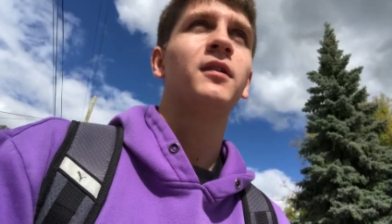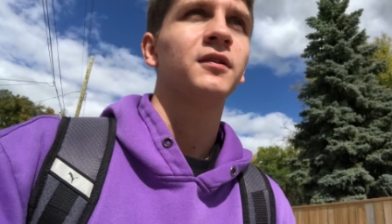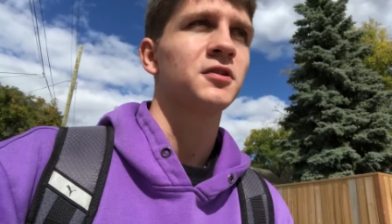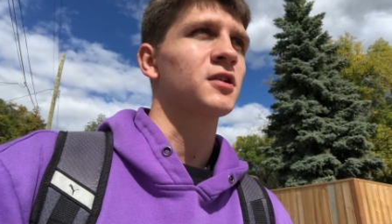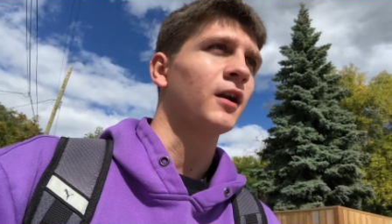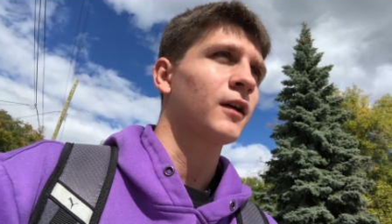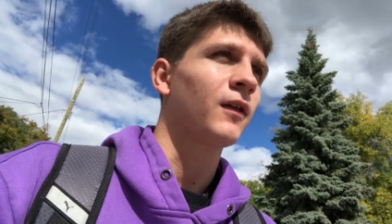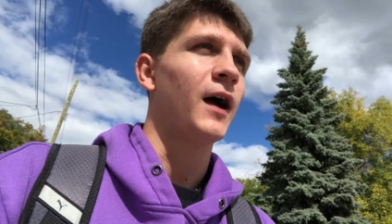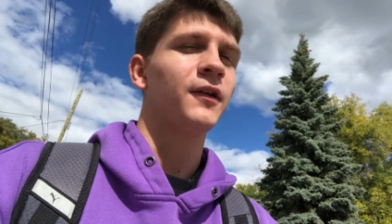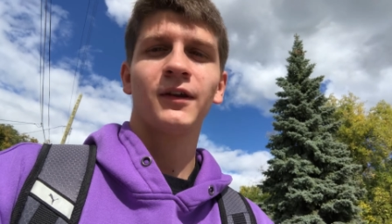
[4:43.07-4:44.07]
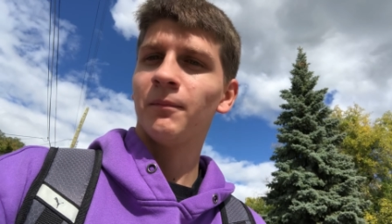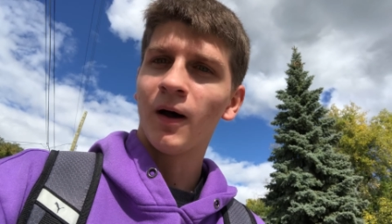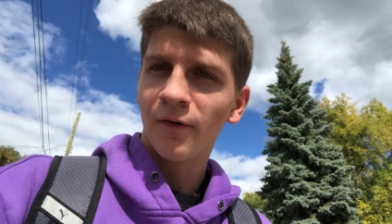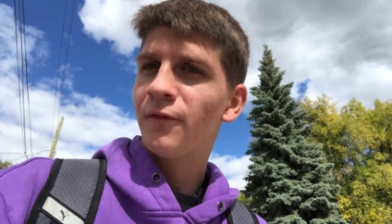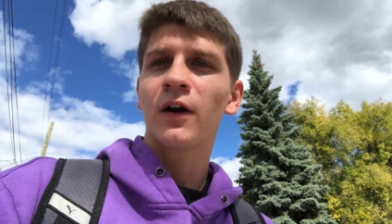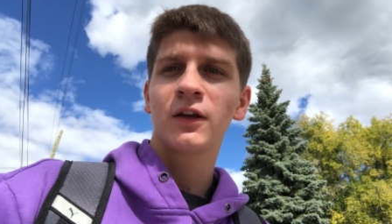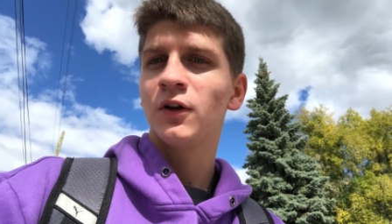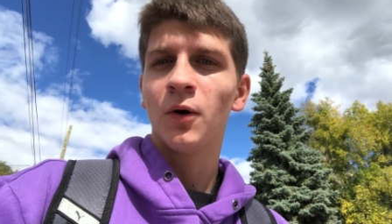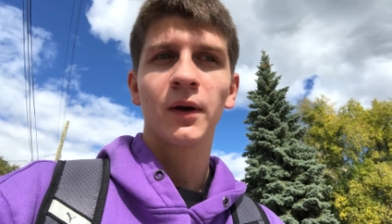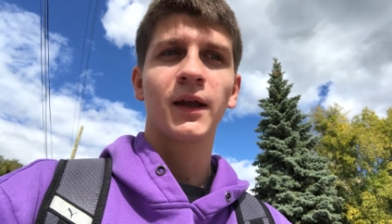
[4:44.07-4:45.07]
I just got out of class. I'm not fucking
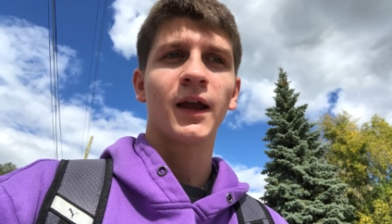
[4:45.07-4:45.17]
going